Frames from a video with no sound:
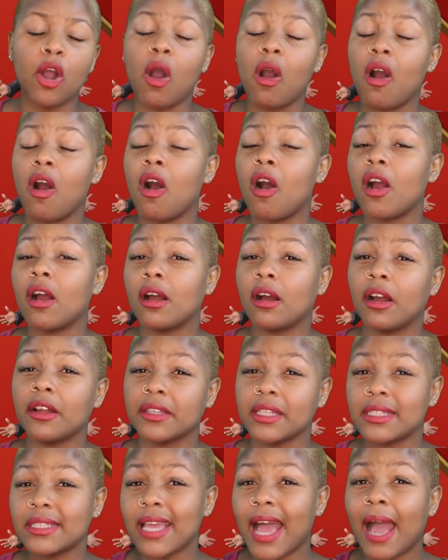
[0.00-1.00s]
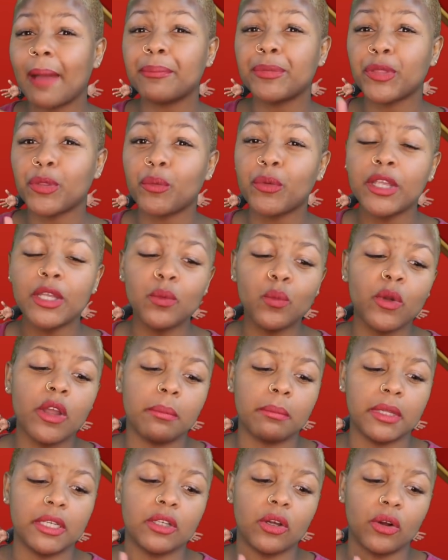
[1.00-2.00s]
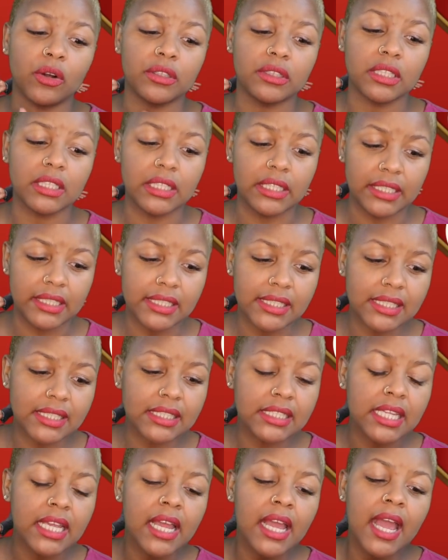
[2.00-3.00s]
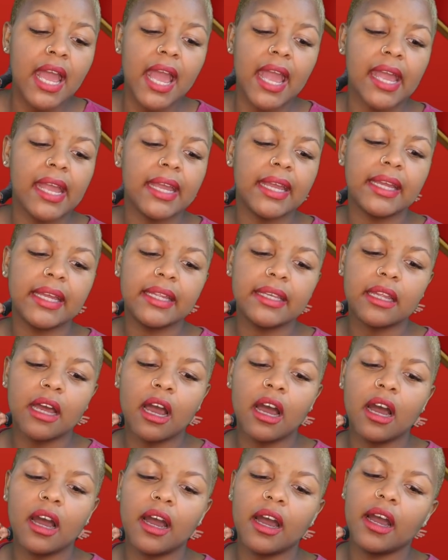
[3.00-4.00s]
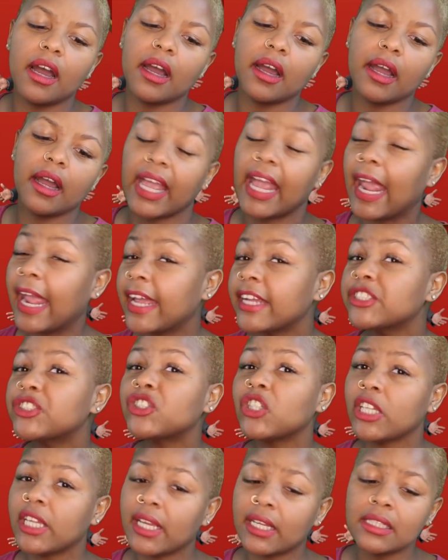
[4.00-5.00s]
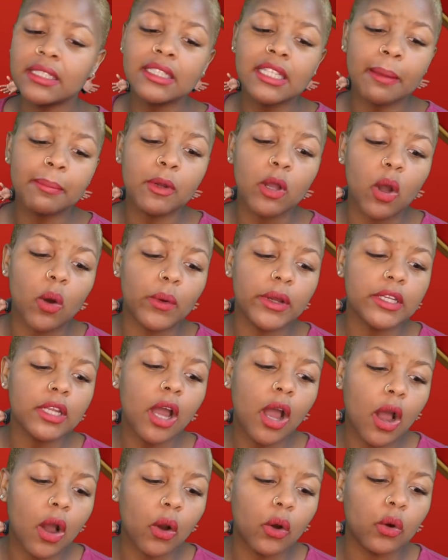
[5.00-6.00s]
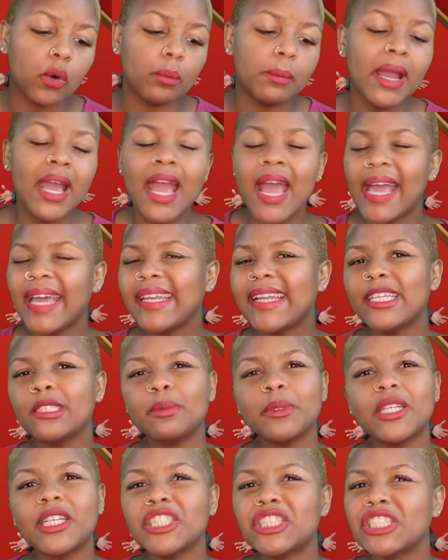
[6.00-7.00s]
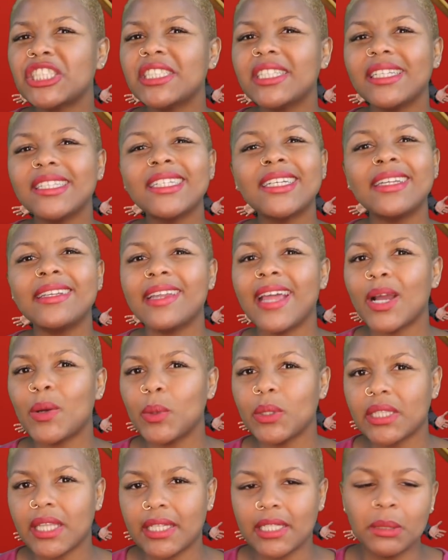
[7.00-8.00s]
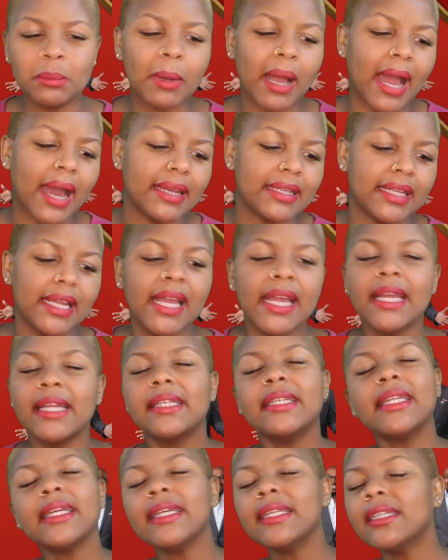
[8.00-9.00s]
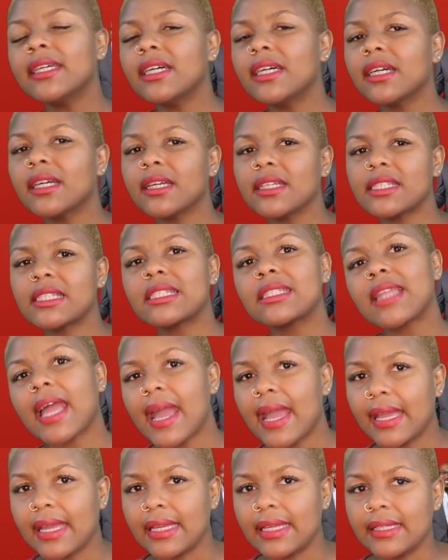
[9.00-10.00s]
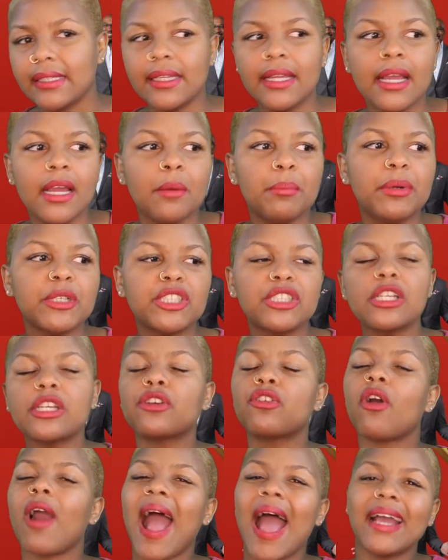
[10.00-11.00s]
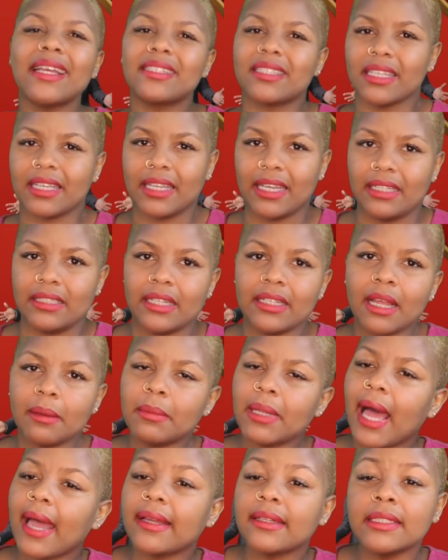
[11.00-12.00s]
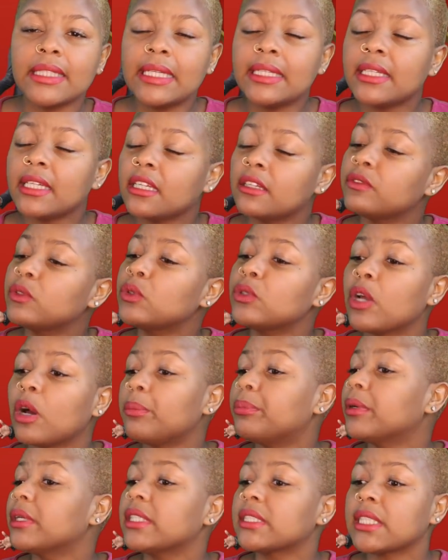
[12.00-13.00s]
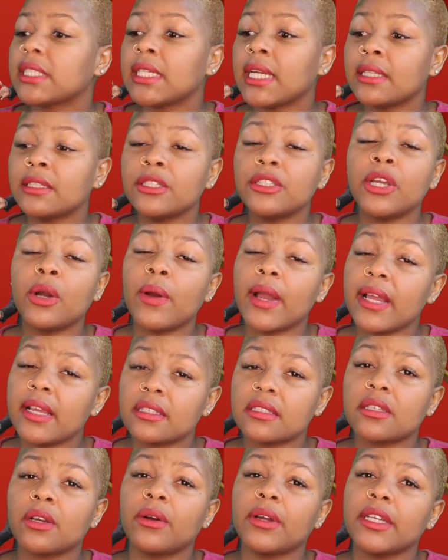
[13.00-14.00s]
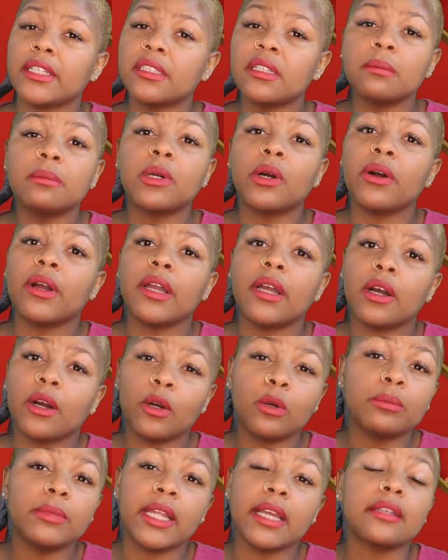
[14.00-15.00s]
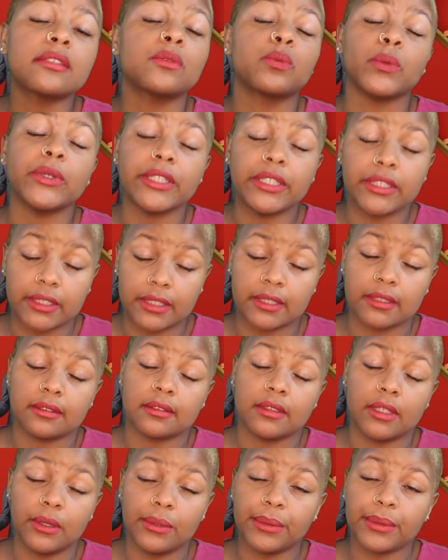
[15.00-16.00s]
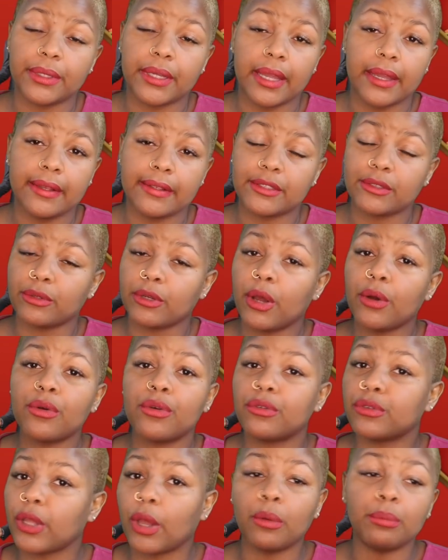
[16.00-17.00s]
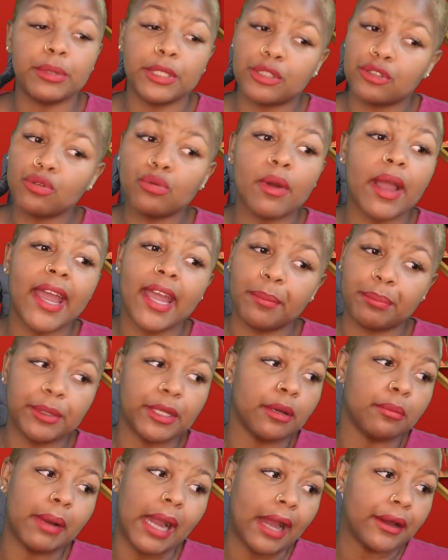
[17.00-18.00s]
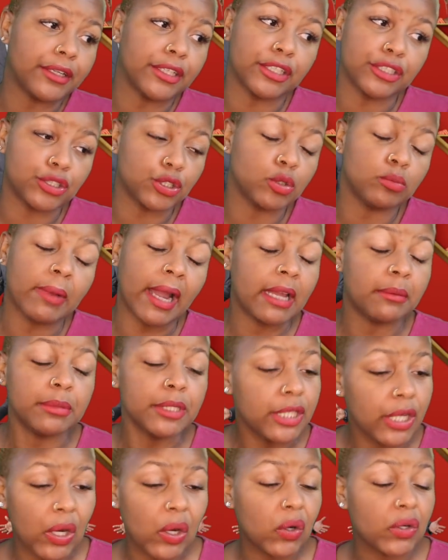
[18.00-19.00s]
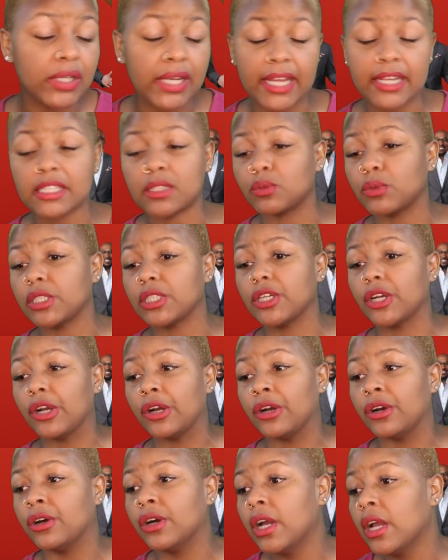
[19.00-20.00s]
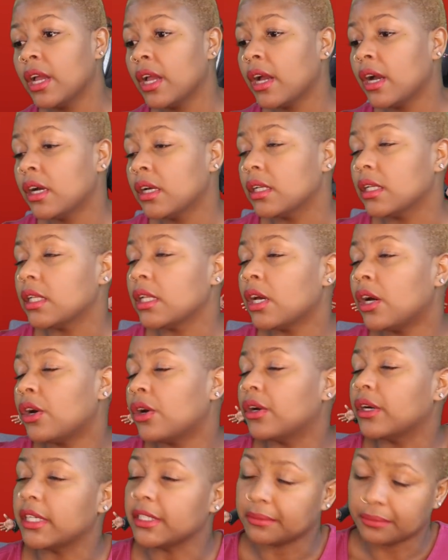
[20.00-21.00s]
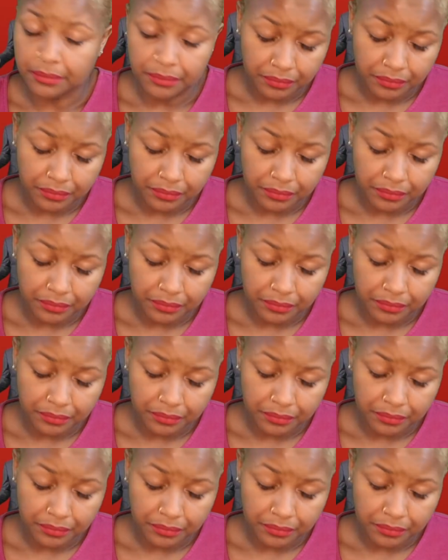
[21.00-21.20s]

are the top 3 women on the list. And Angie ends up going home. And that's because she didn't connect with anybody. Nina stayed, but she cries again. And I'm like, Nina, if you don't pull it together, your ass gonna end up going home next week. Okay? So don't be too happy about it, because you might be going next week, girl. Lord.